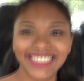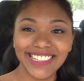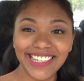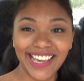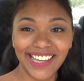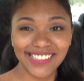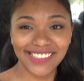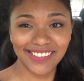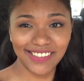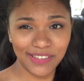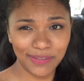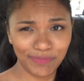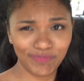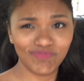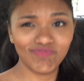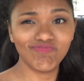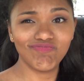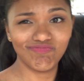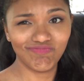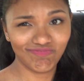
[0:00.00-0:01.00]
Yes.
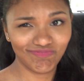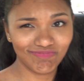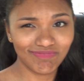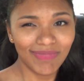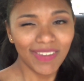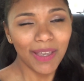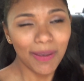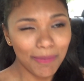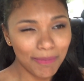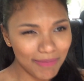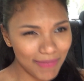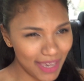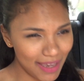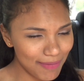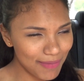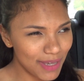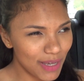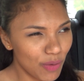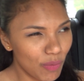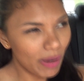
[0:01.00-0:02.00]

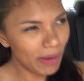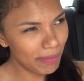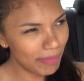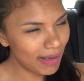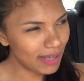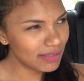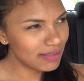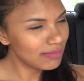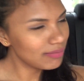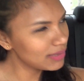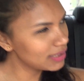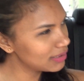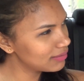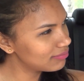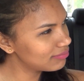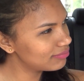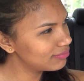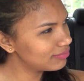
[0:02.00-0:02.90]
Maybe, quite possibly.